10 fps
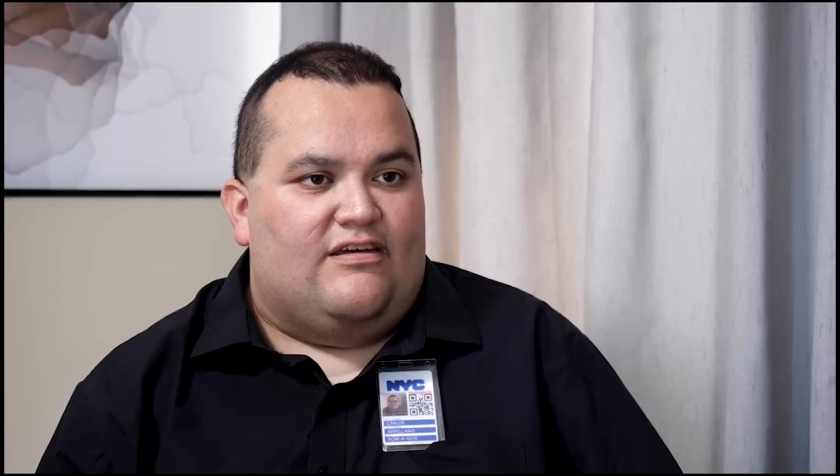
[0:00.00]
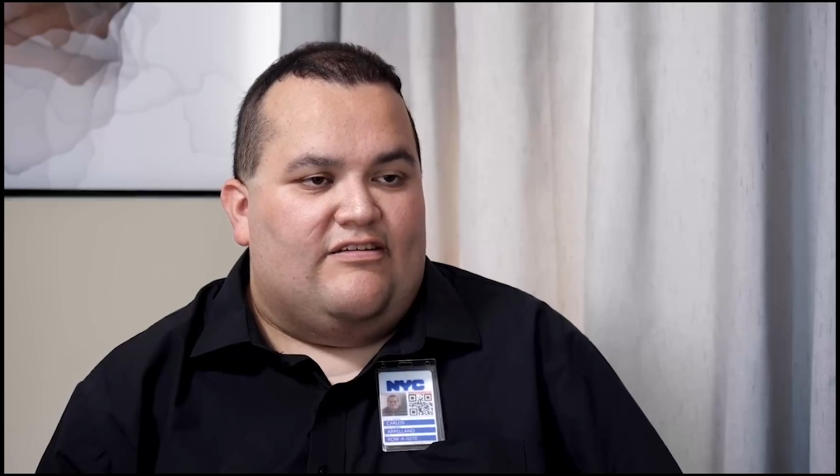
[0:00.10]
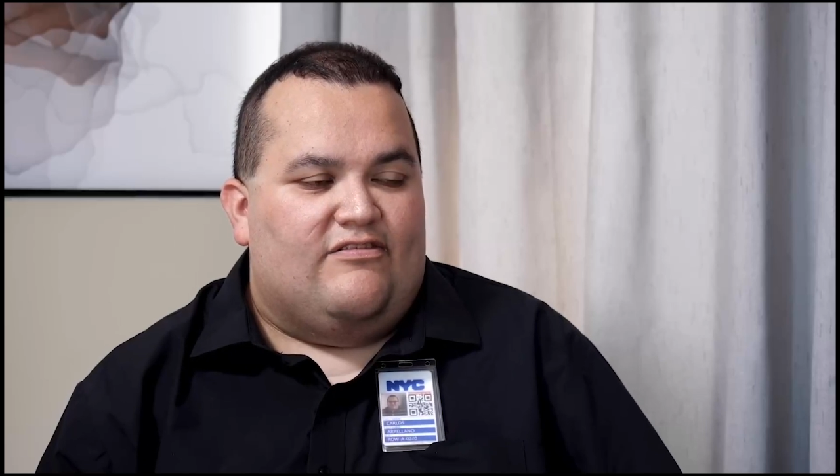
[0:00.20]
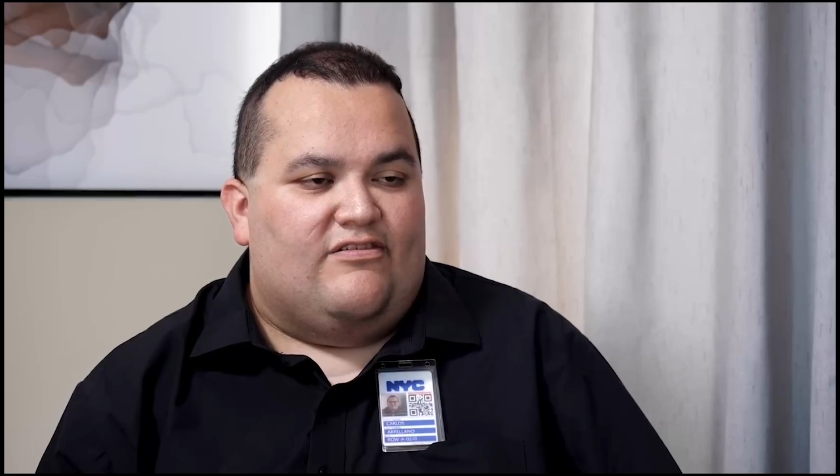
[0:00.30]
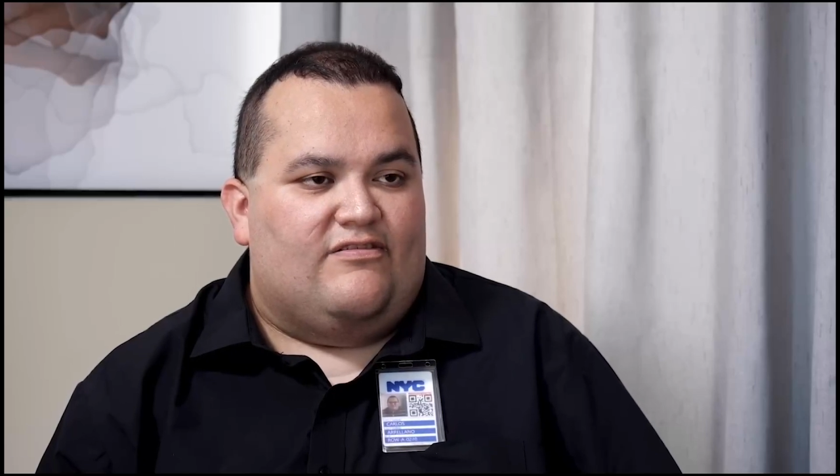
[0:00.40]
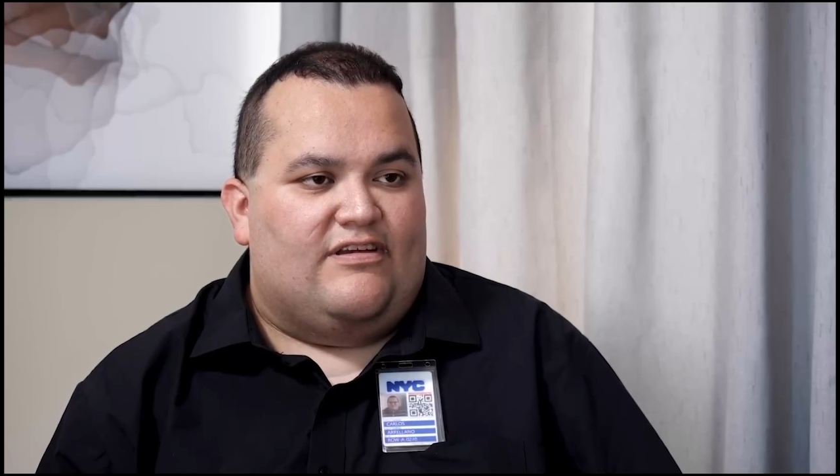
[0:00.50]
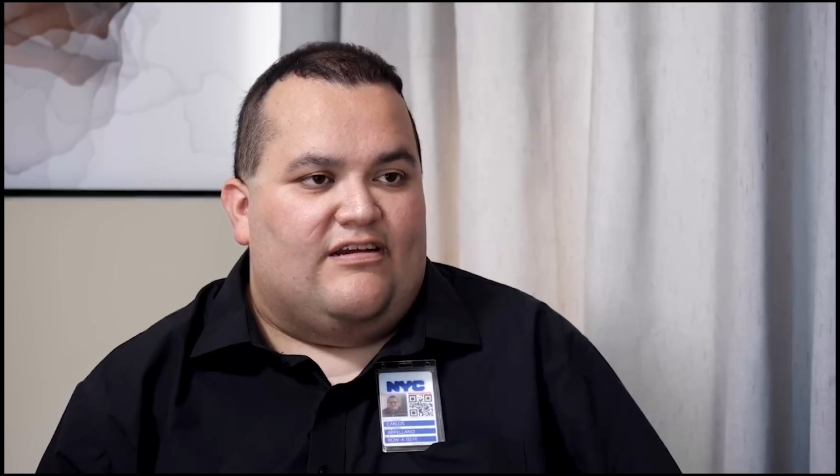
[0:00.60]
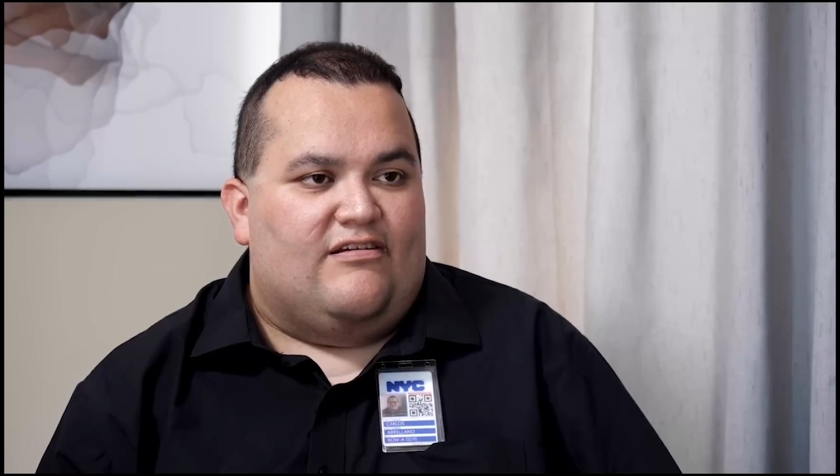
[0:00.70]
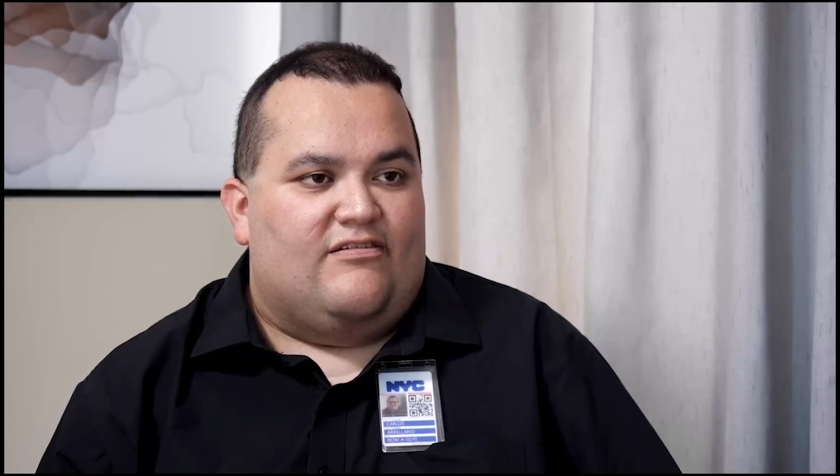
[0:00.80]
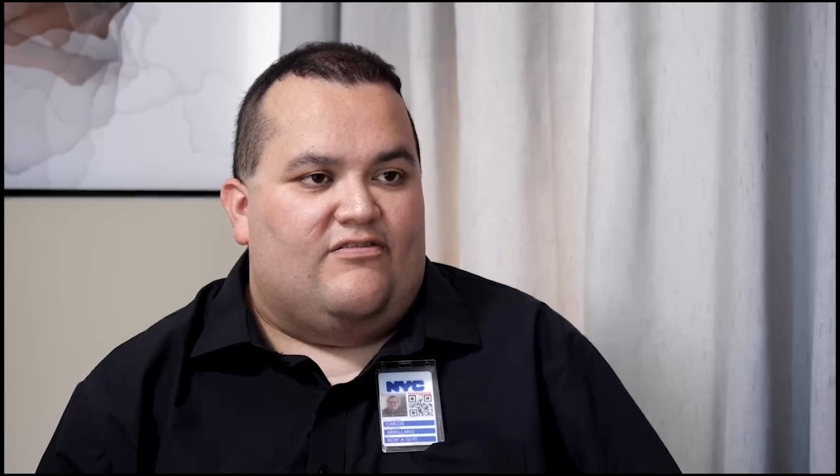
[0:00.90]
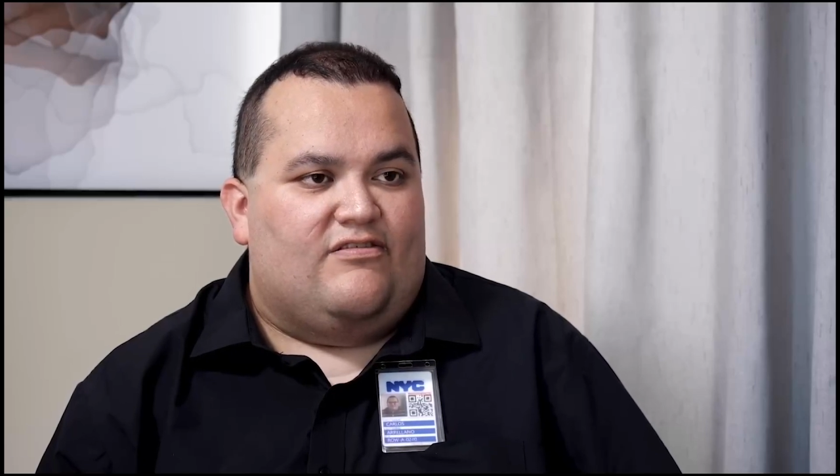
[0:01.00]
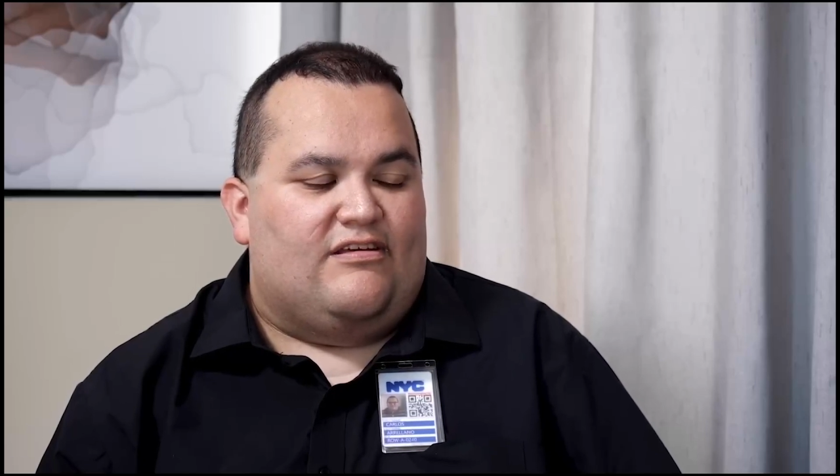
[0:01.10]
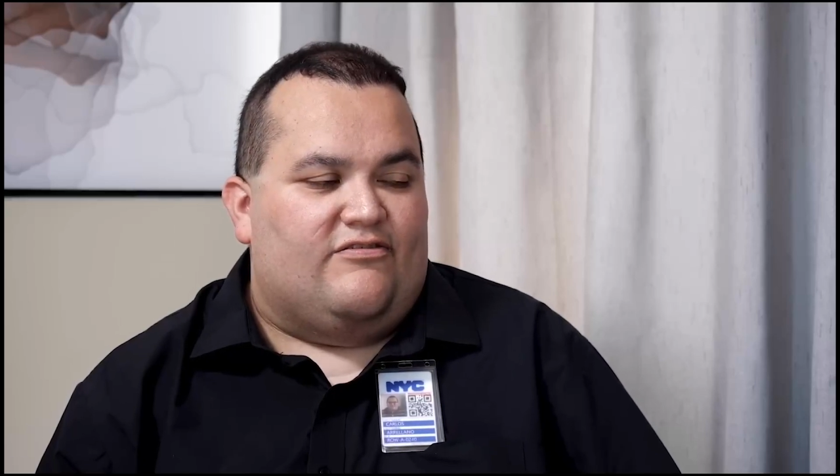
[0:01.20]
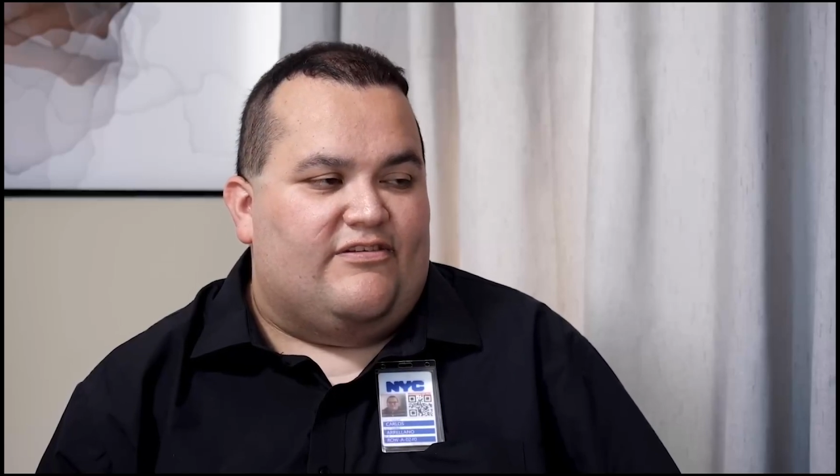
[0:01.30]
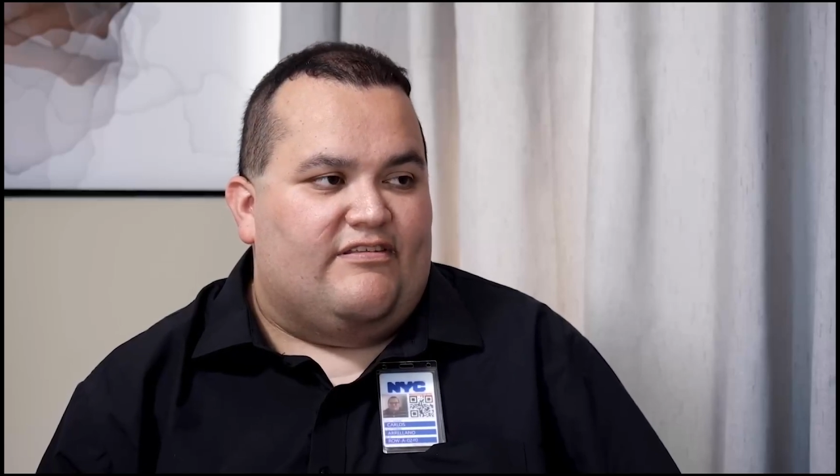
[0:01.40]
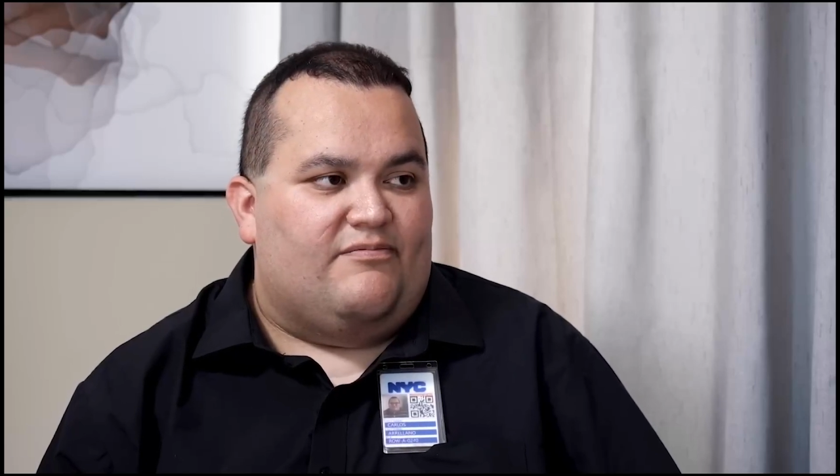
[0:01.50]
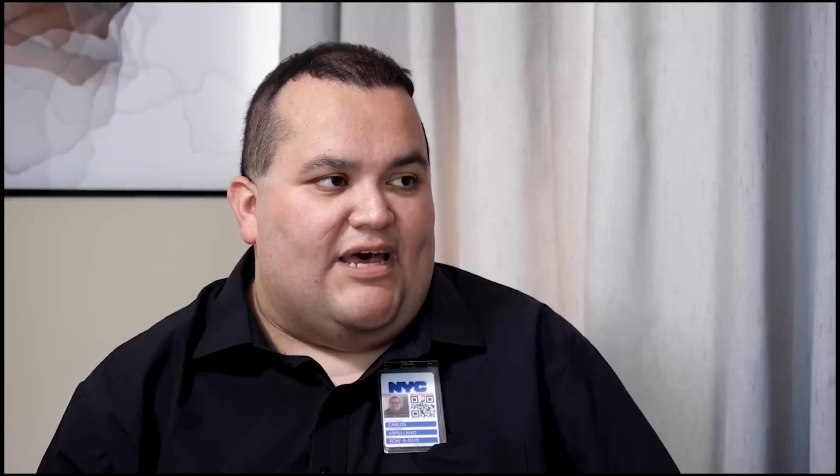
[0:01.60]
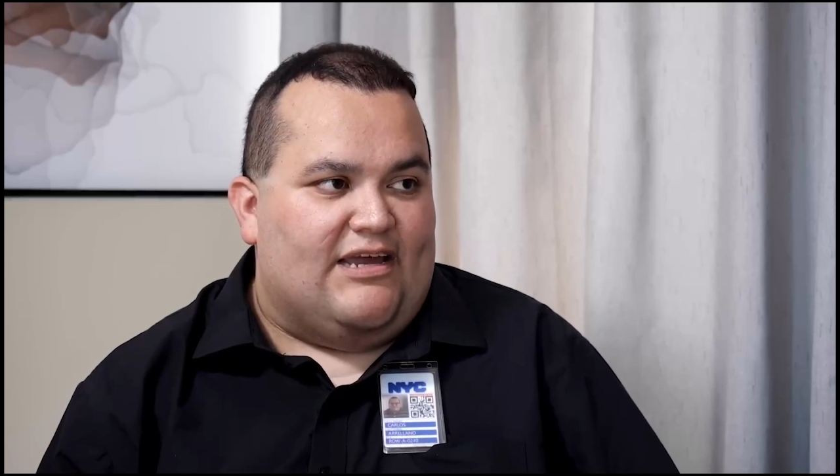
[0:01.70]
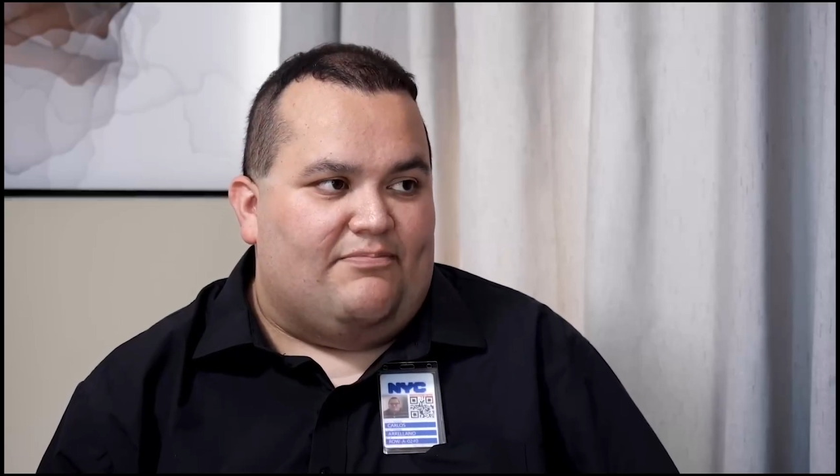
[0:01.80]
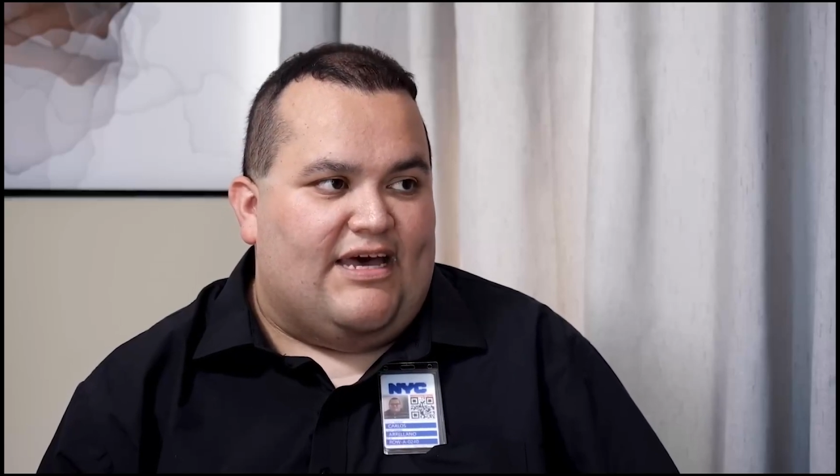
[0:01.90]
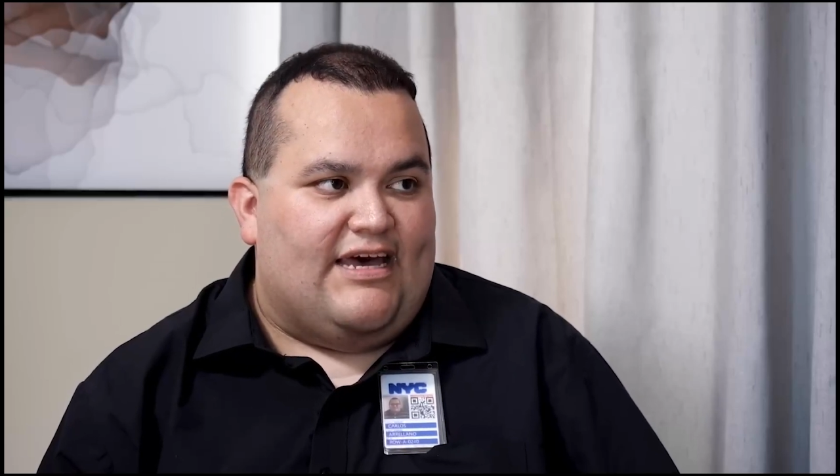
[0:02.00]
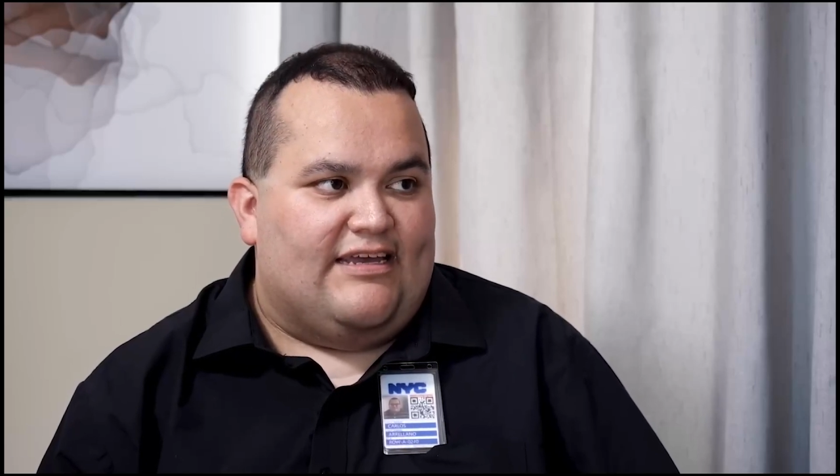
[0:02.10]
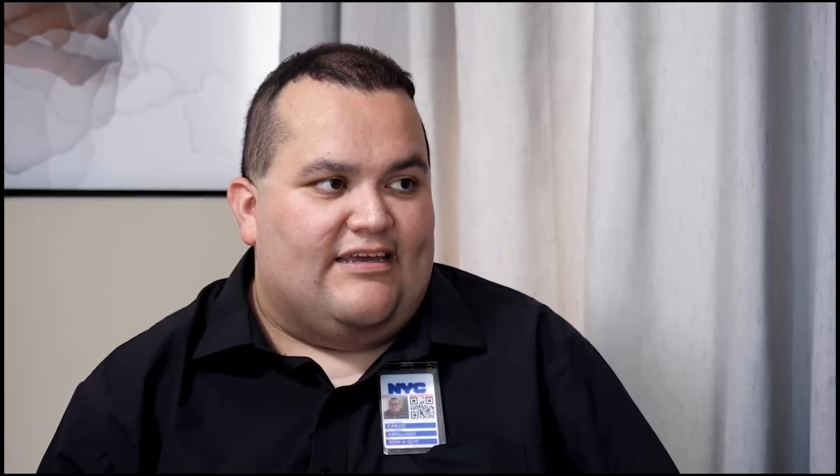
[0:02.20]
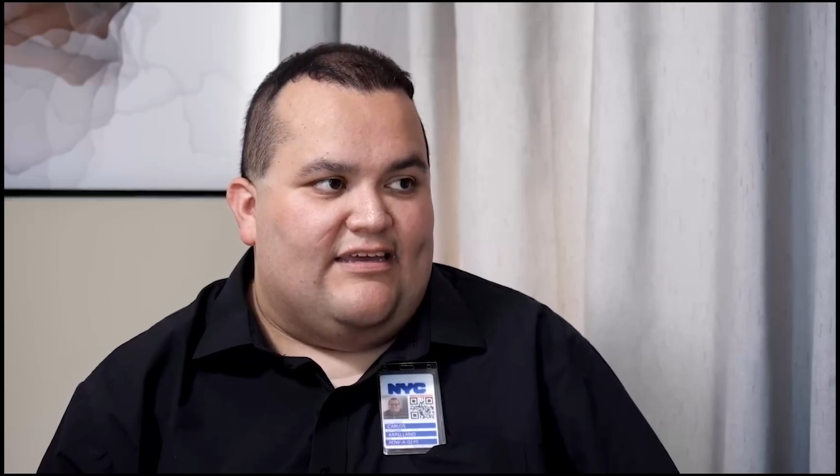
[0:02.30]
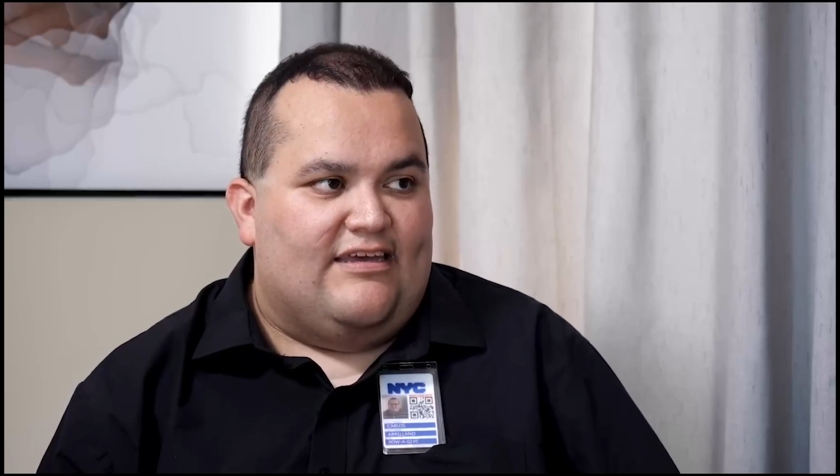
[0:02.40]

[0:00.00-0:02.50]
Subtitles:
into their children's backpack.